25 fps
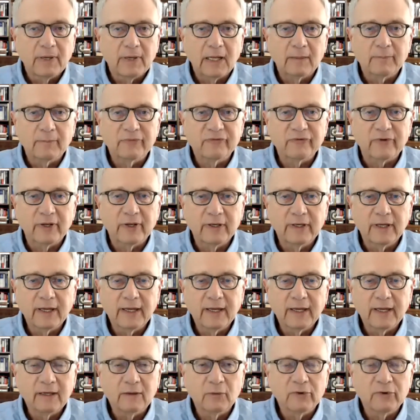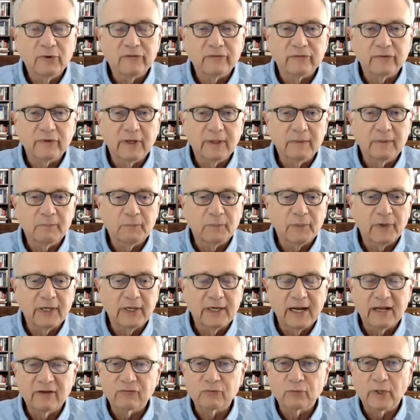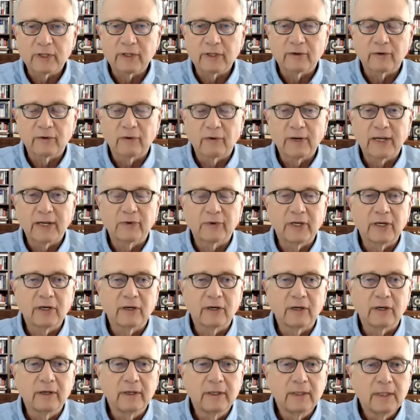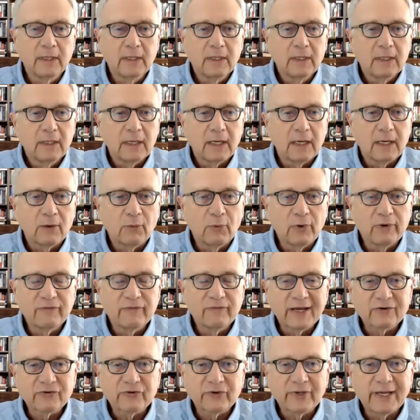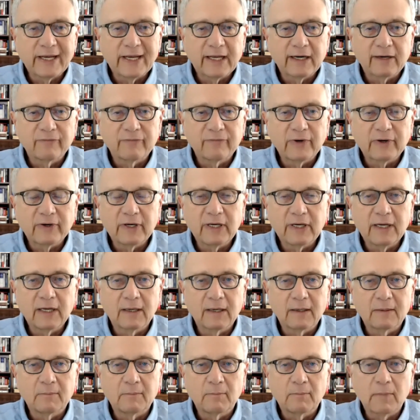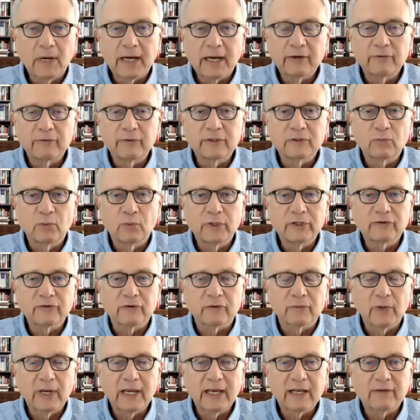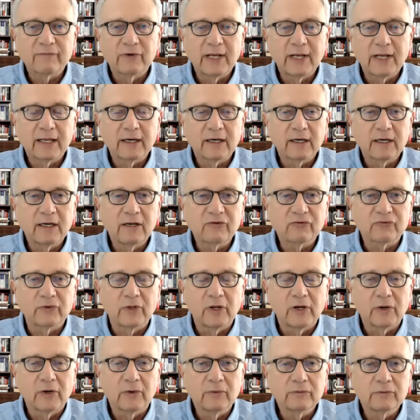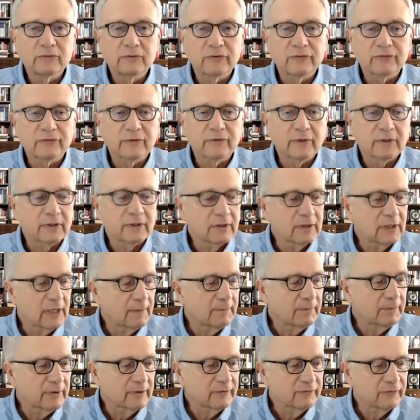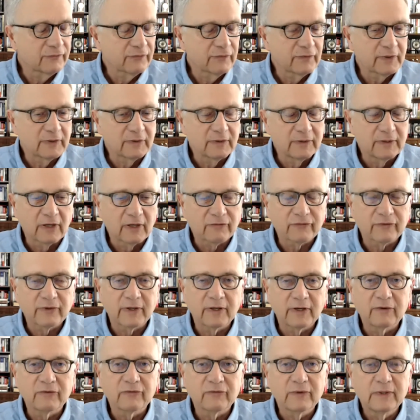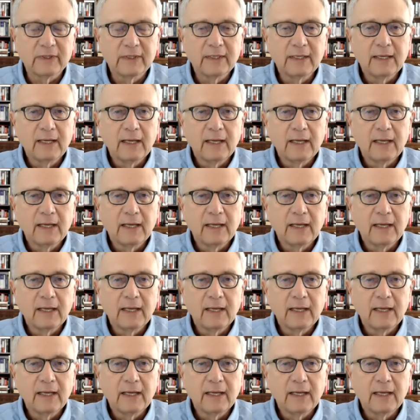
Palm Sunday, it was pretty nice weather around here. We've actually had a very moderate winter. We haven't had any snow, just a couple of dustings.